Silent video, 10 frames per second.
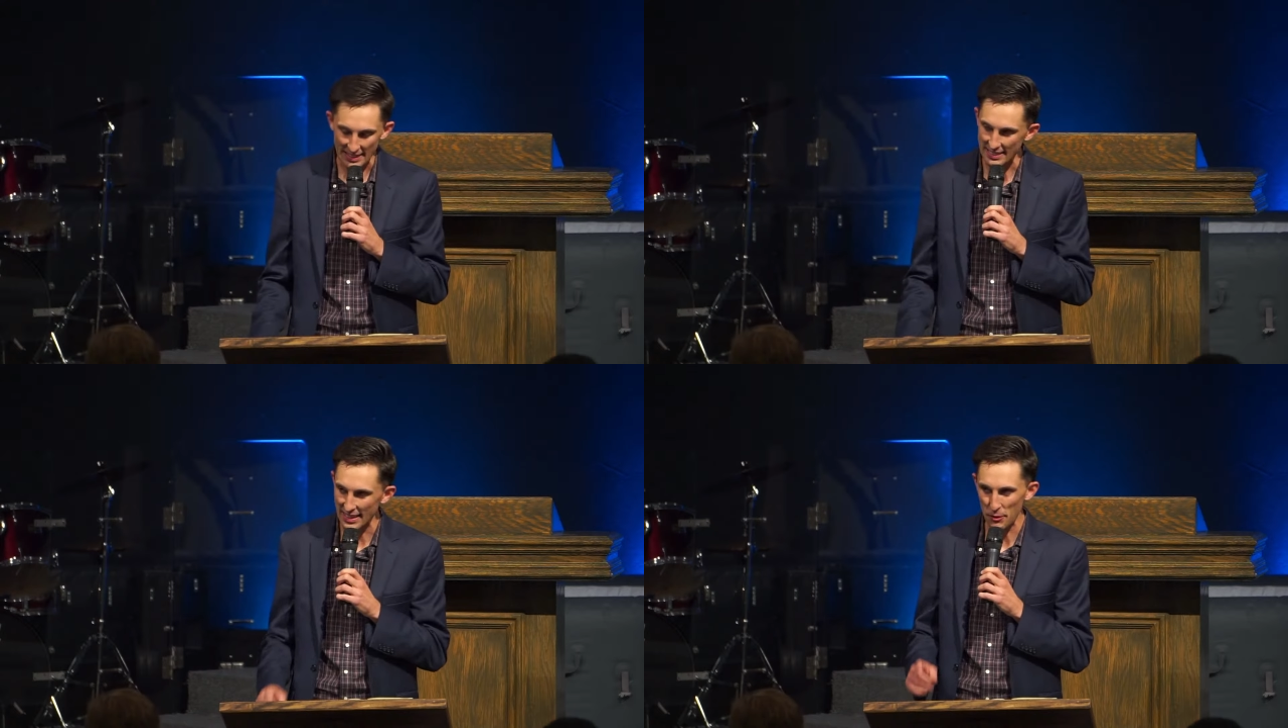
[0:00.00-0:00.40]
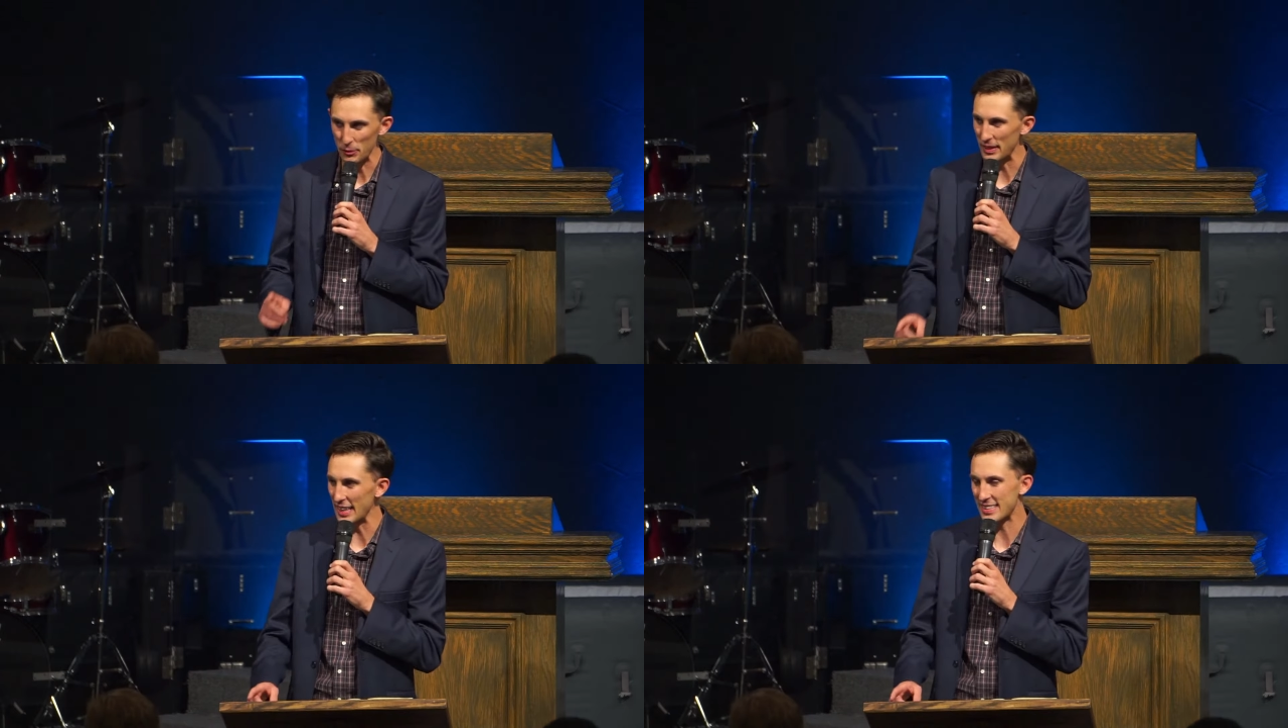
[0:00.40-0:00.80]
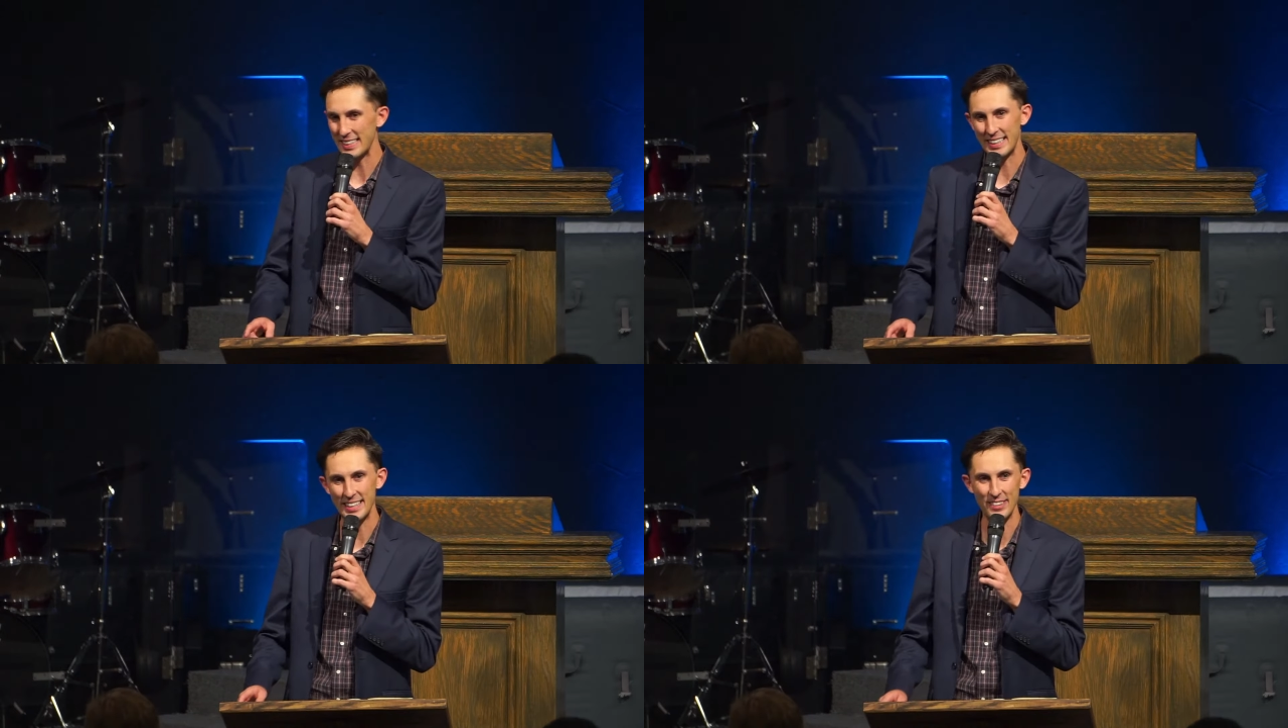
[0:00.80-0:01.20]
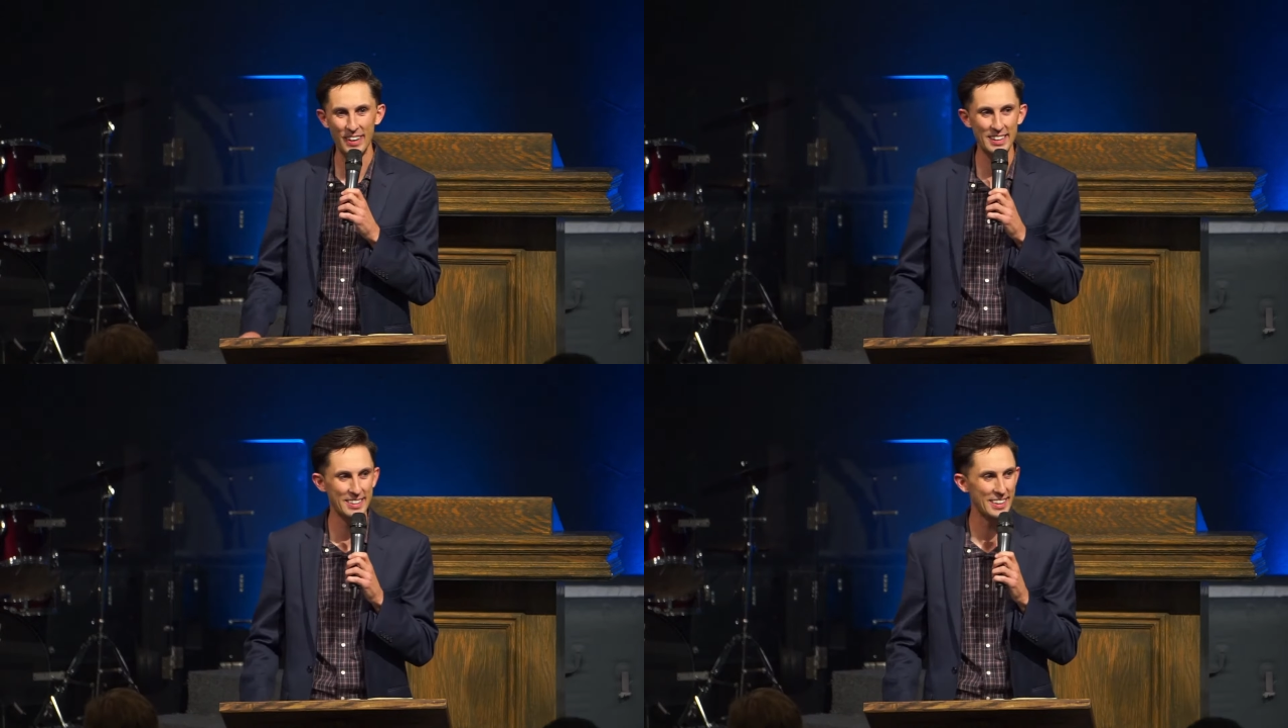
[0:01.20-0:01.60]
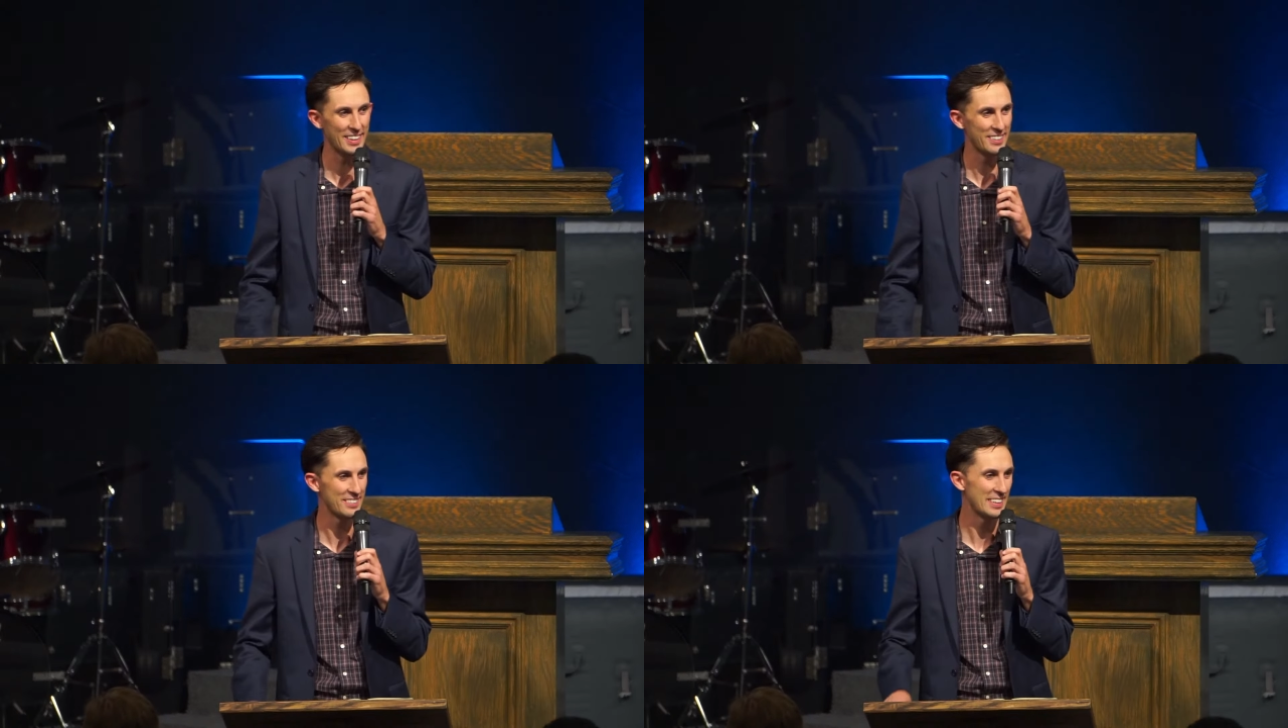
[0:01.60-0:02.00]
That's the key right
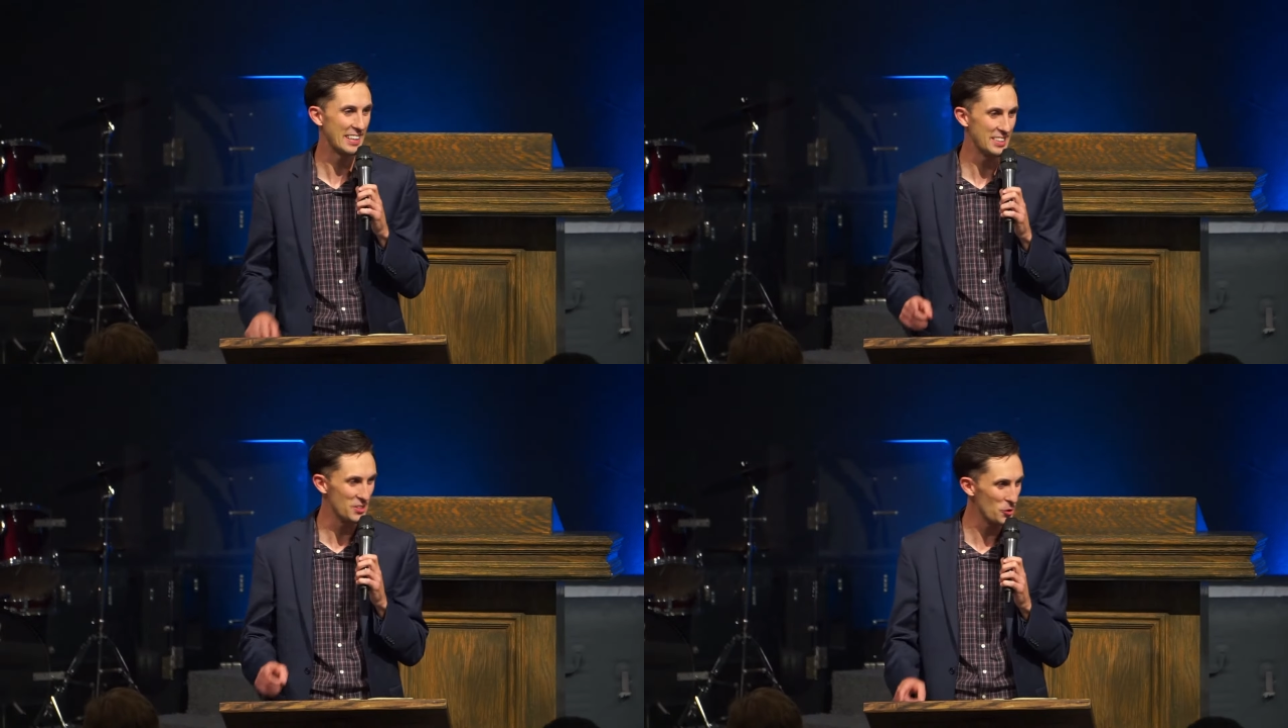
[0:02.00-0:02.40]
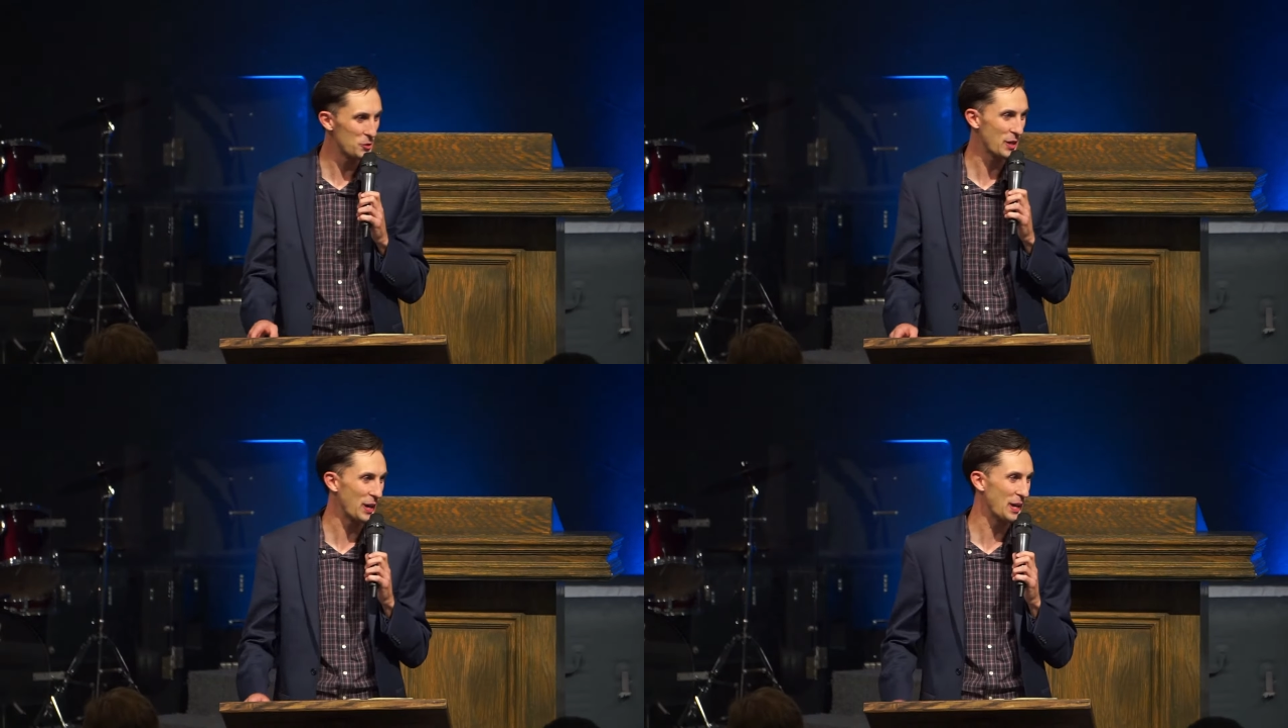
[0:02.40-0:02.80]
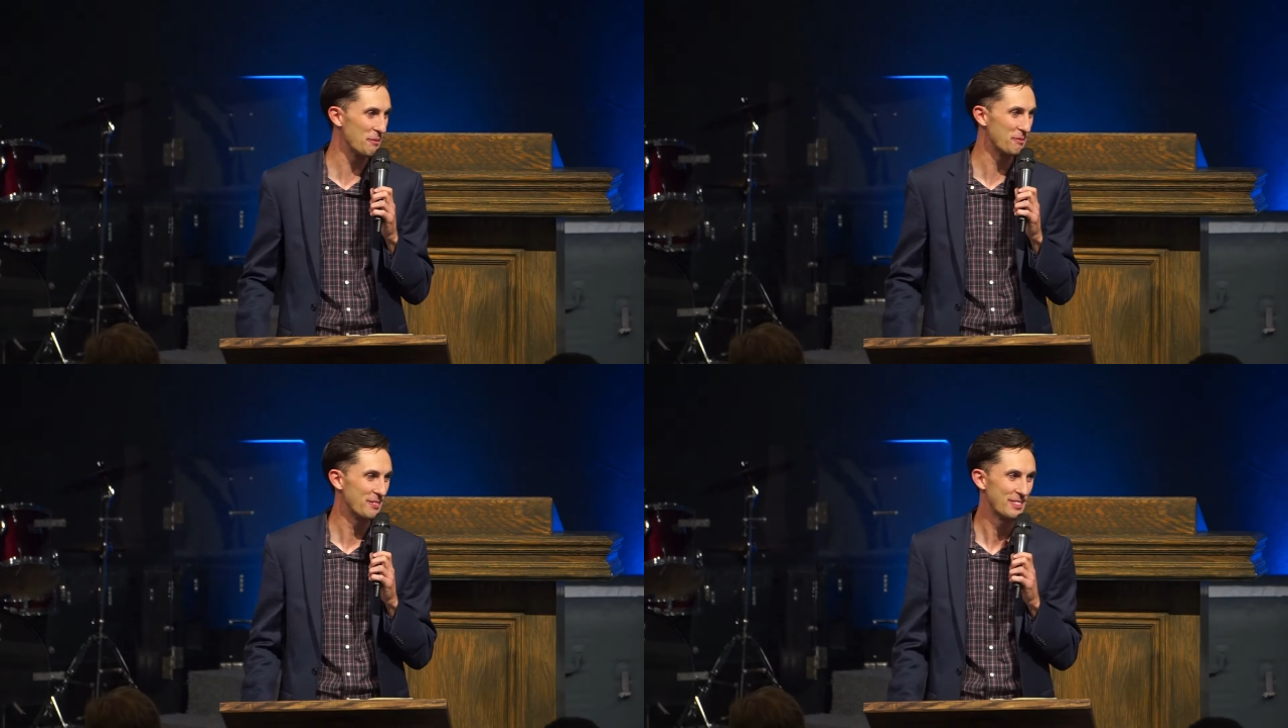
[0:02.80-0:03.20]
there, in due time.